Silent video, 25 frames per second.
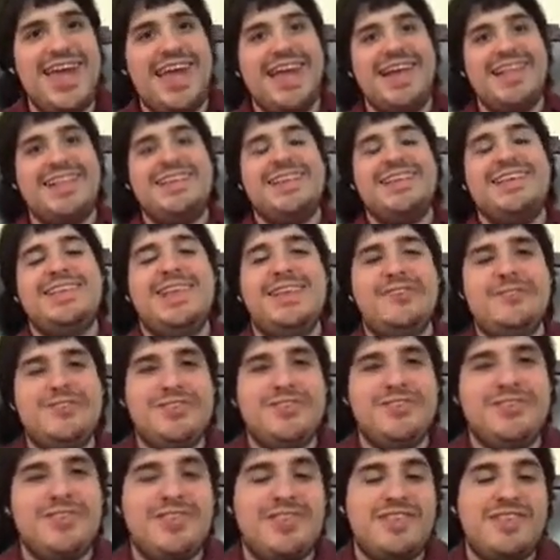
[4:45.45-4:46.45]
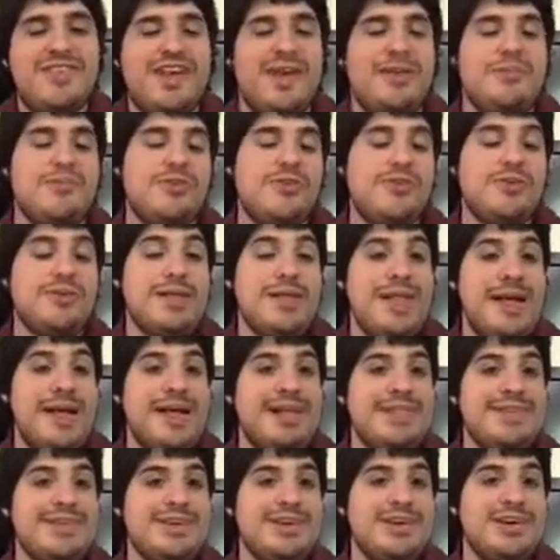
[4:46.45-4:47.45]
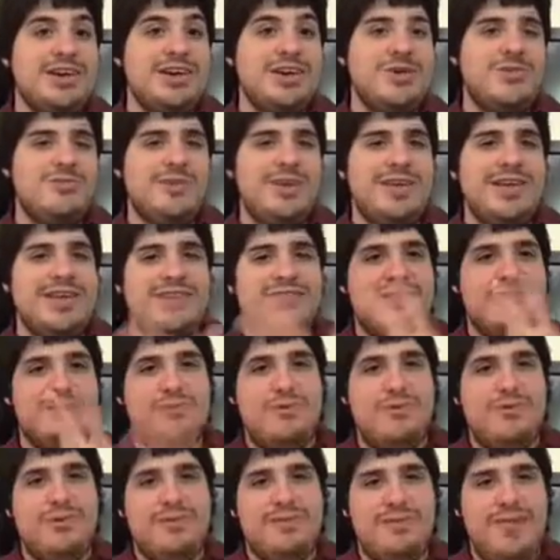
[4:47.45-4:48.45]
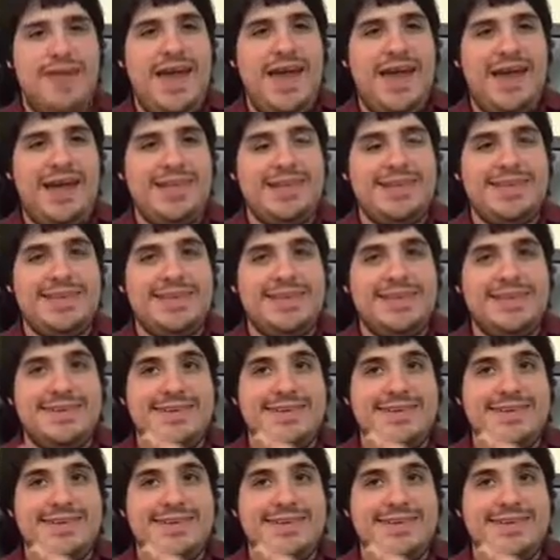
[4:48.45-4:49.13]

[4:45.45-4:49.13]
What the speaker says: And he definitely uses it. So I'm glad we get some more of that.